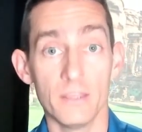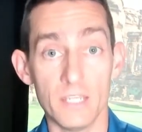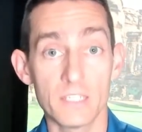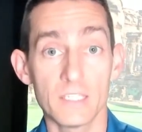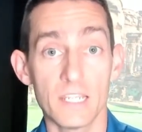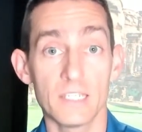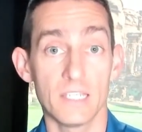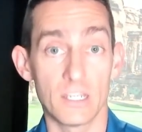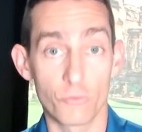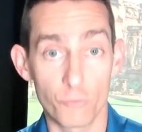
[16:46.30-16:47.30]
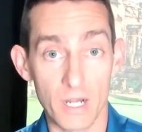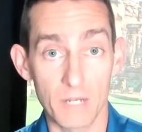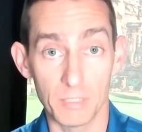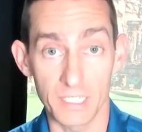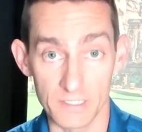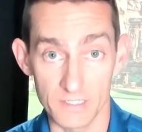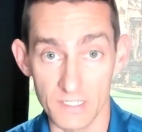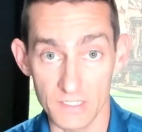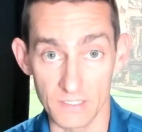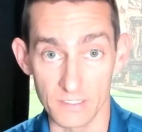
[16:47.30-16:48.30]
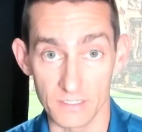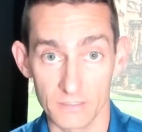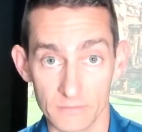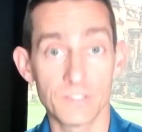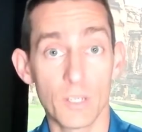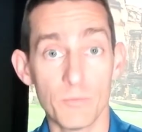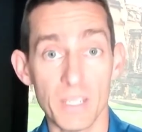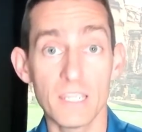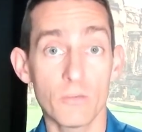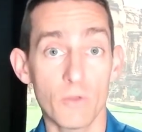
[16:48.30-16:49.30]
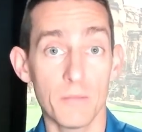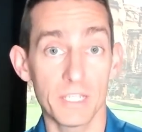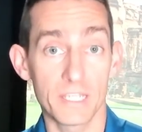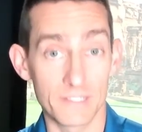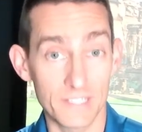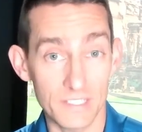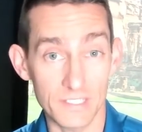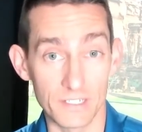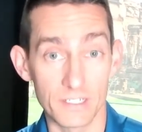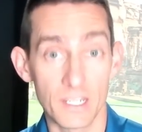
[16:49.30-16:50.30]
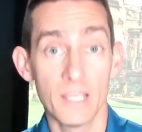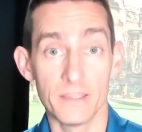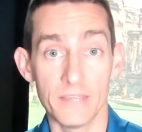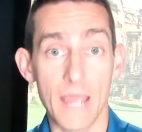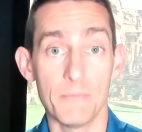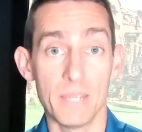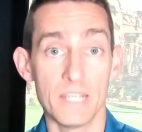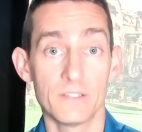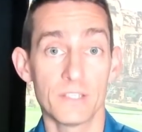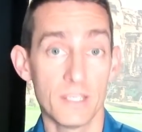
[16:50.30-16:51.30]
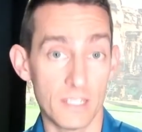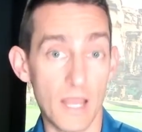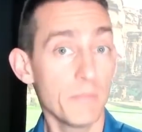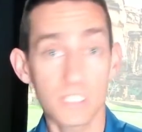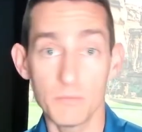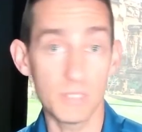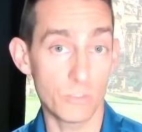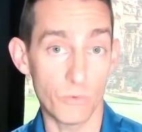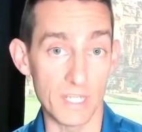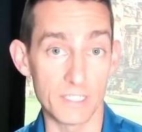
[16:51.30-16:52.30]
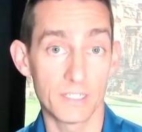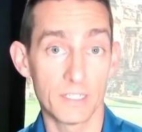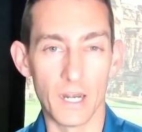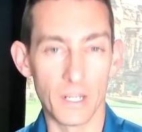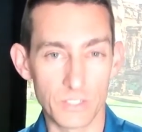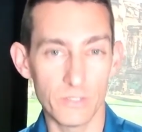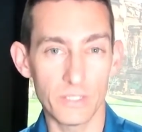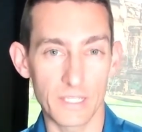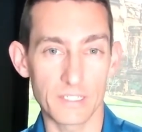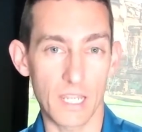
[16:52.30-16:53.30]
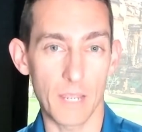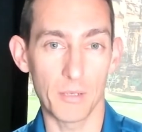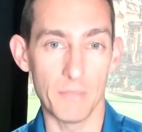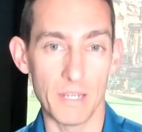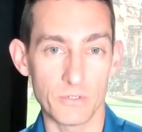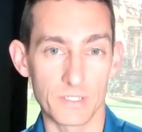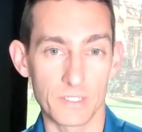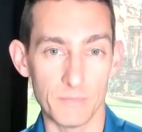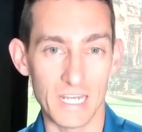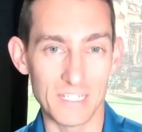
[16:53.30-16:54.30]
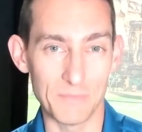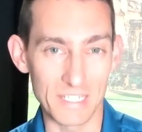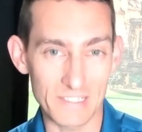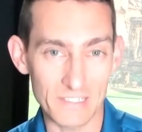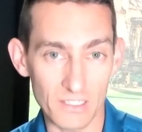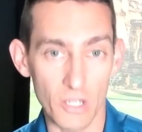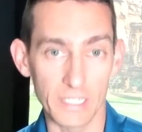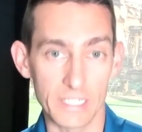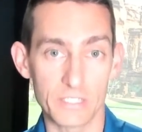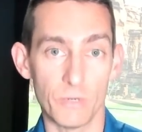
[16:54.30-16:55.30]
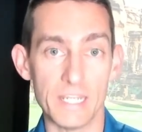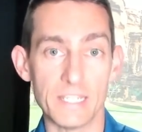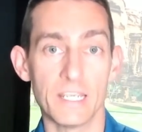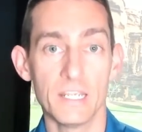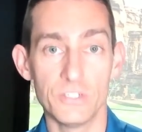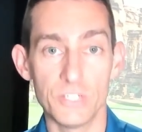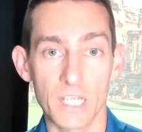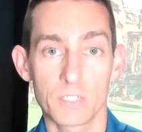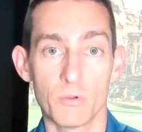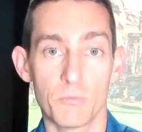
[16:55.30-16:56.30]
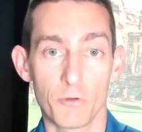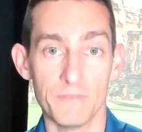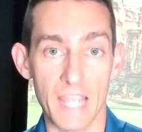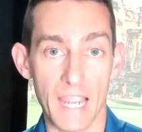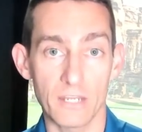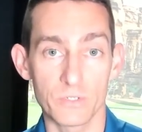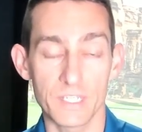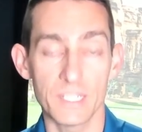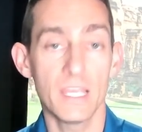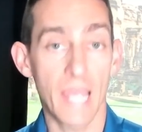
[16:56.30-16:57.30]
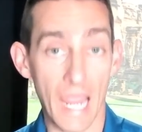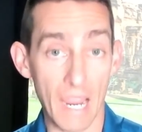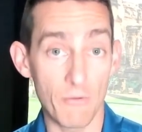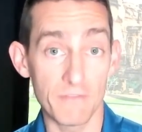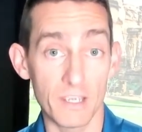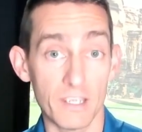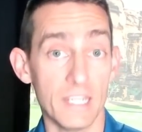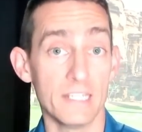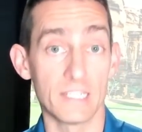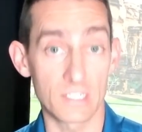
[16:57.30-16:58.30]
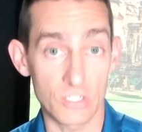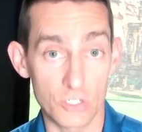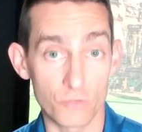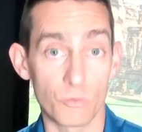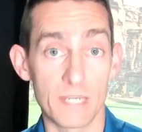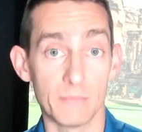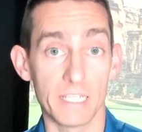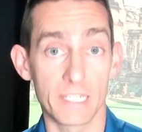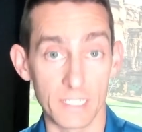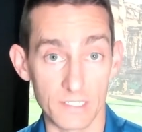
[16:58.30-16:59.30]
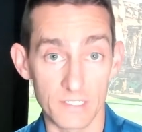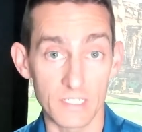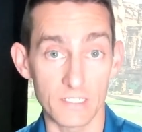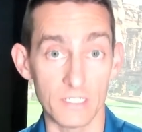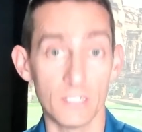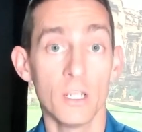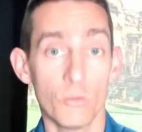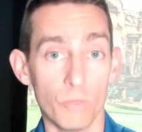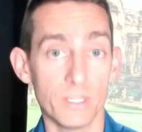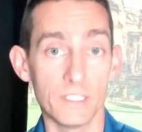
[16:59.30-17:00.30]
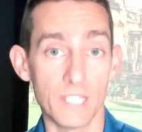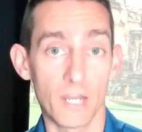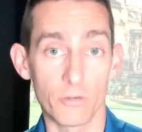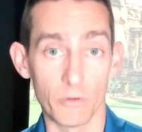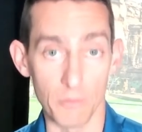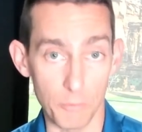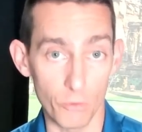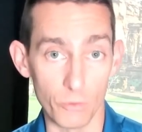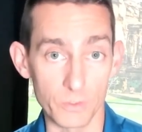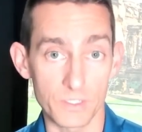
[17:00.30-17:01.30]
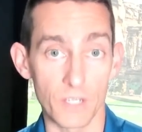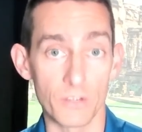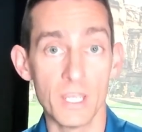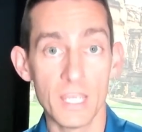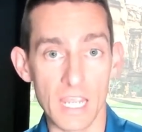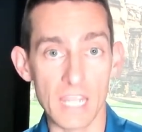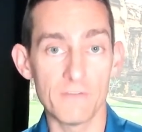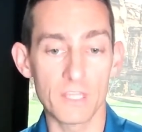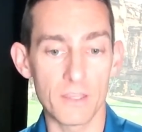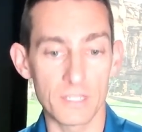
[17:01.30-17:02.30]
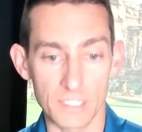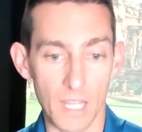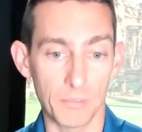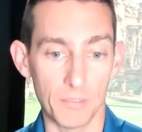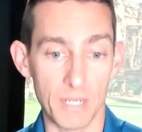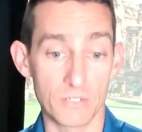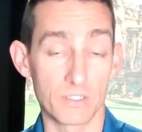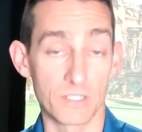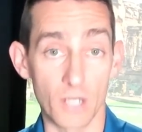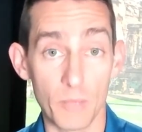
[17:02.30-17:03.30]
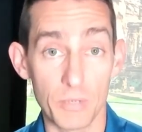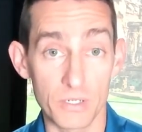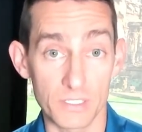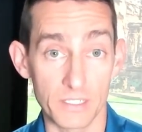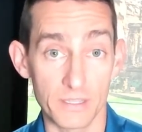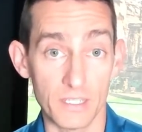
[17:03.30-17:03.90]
this thing is incredibly consistent. And so being incredibly consistent, that means numbers can be tweaked. And I do think there's a couple of metrics that need to be slightly tweaked just to improve the accuracy. However, it is extremely consistent with the data it reports. So even though there's a couple of metrics that I personally